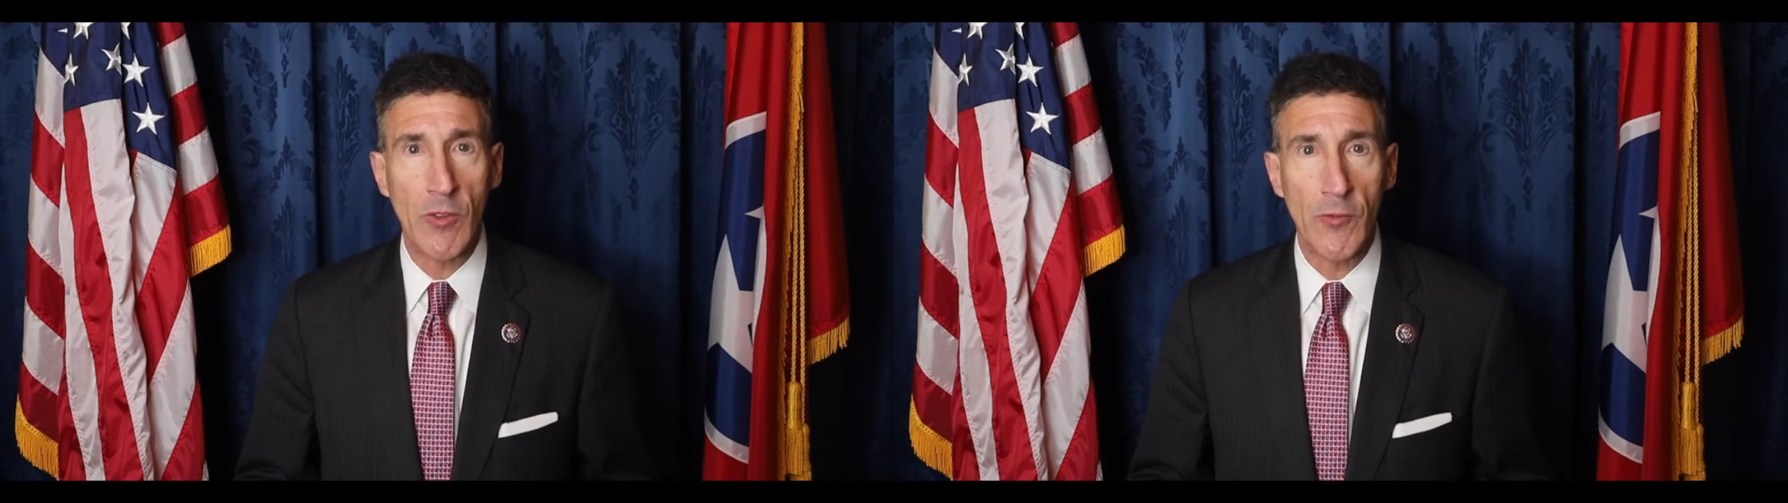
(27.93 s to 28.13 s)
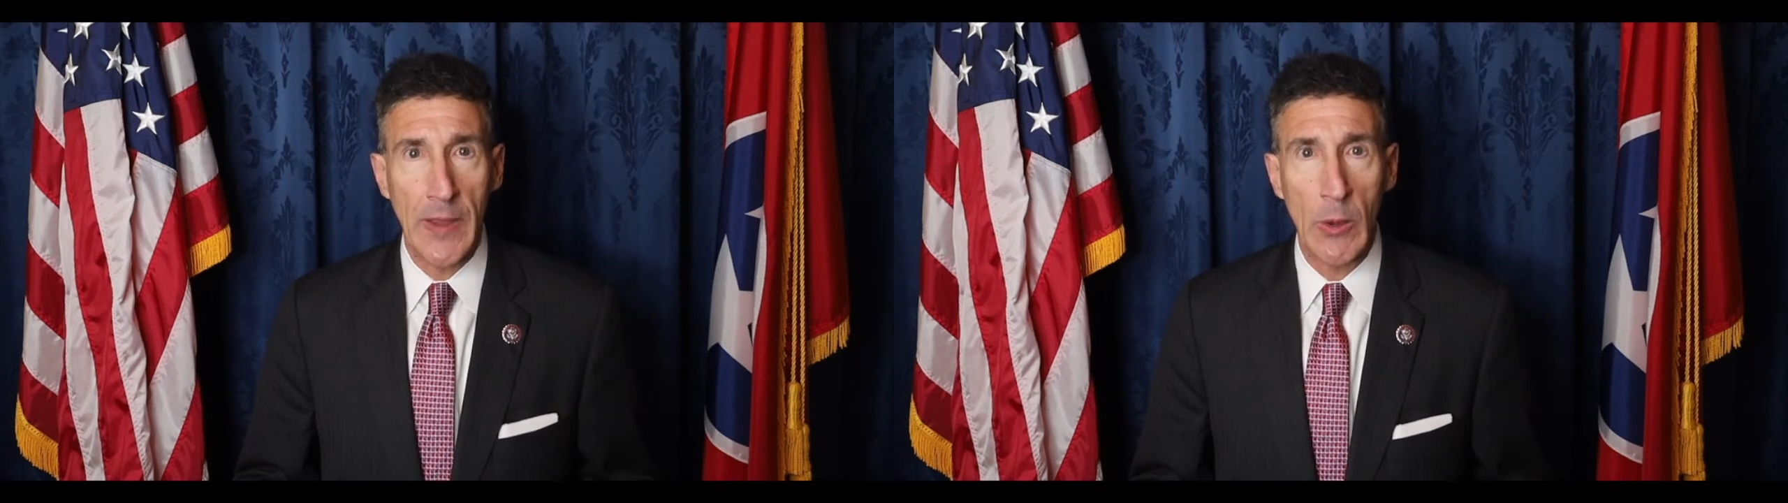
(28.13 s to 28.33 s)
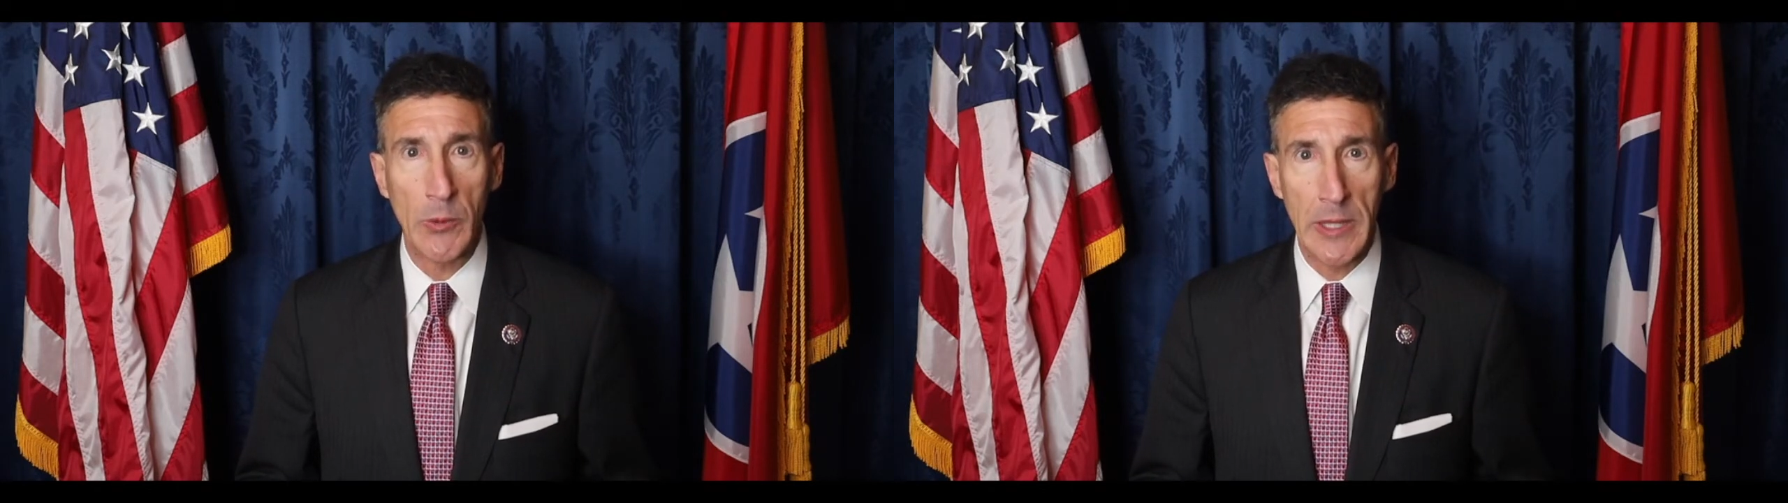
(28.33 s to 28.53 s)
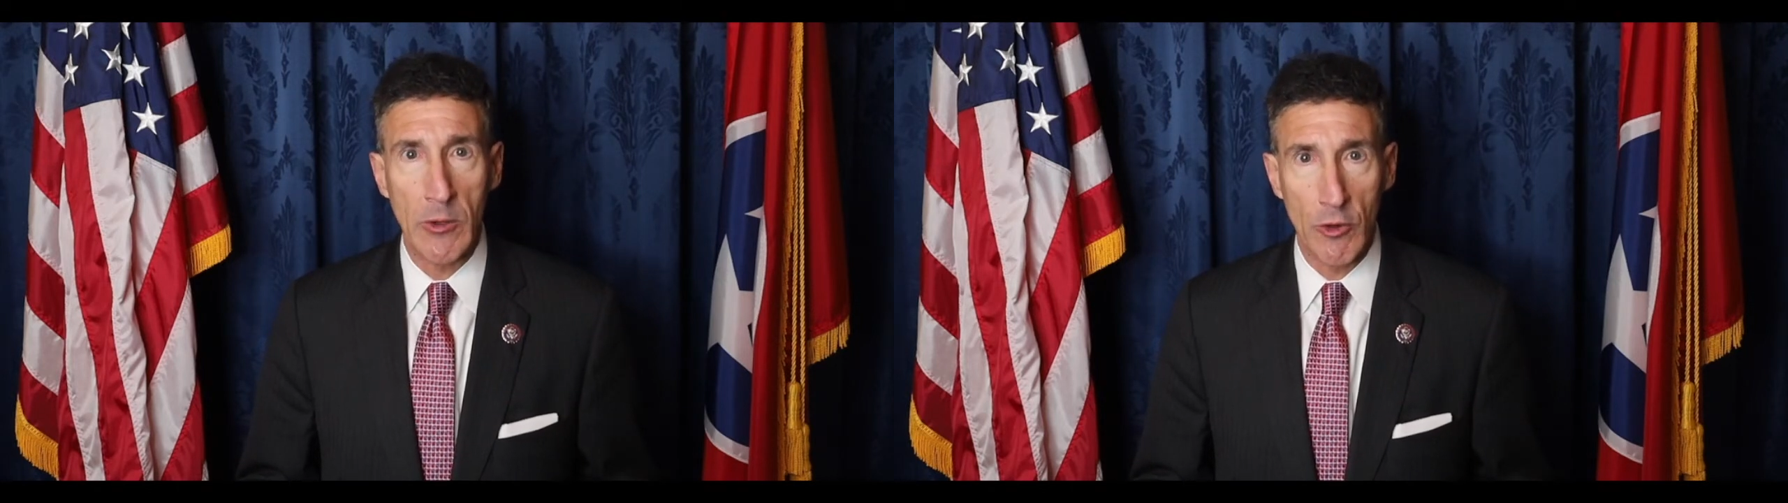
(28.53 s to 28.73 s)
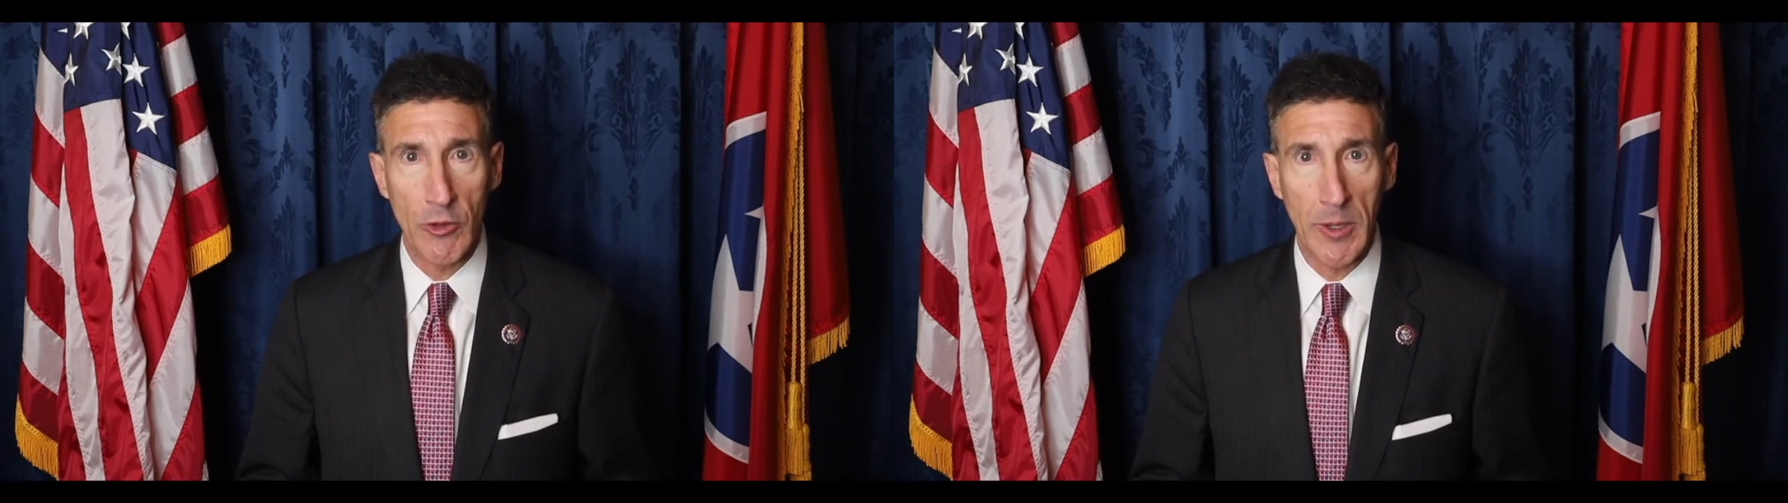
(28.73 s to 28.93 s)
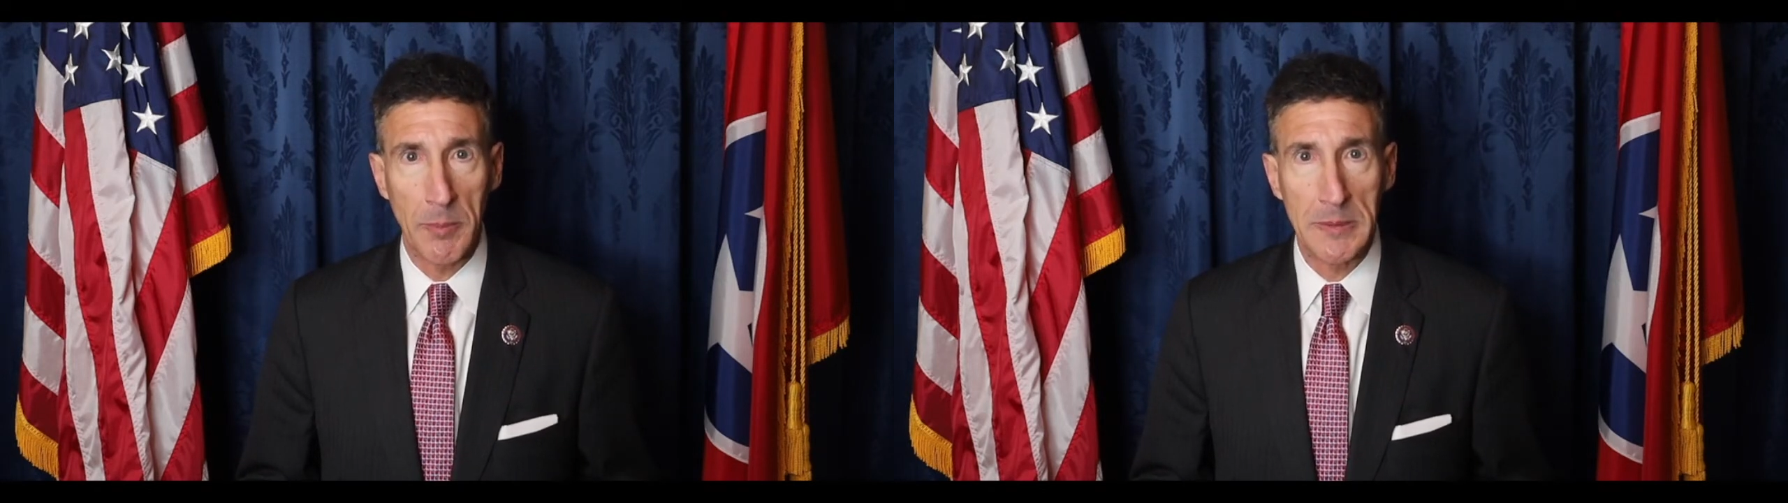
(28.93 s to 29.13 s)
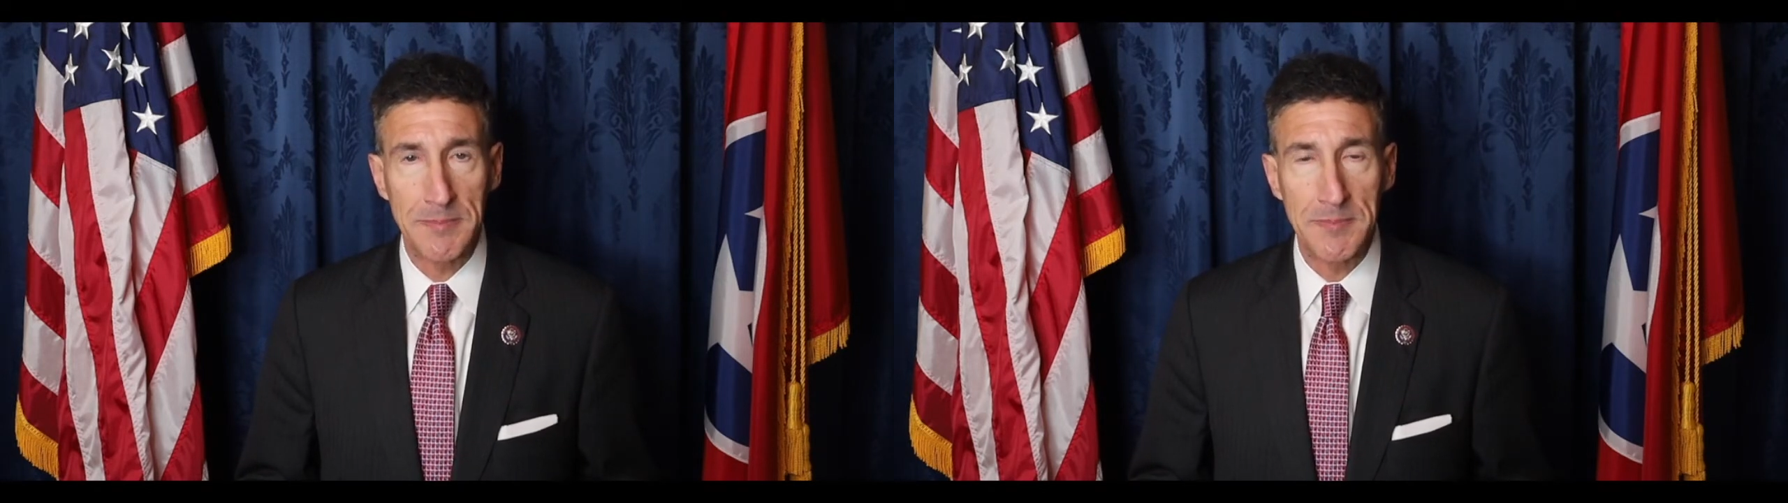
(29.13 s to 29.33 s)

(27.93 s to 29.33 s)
It's failed leadership.